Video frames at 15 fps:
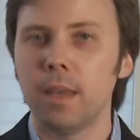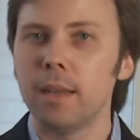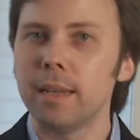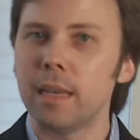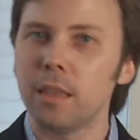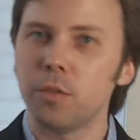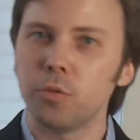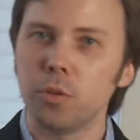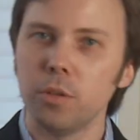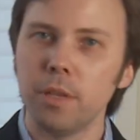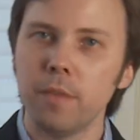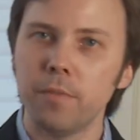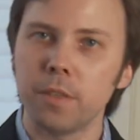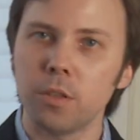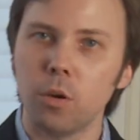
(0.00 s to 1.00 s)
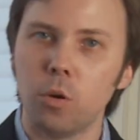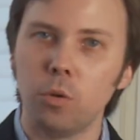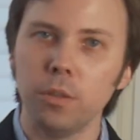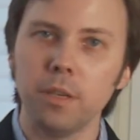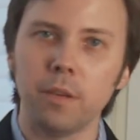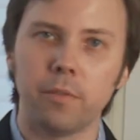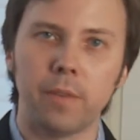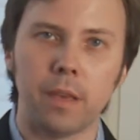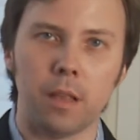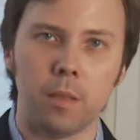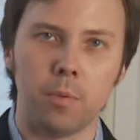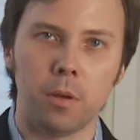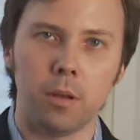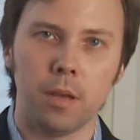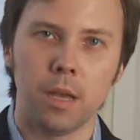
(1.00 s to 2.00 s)
Now, this relief is only
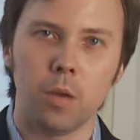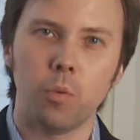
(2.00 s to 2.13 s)
available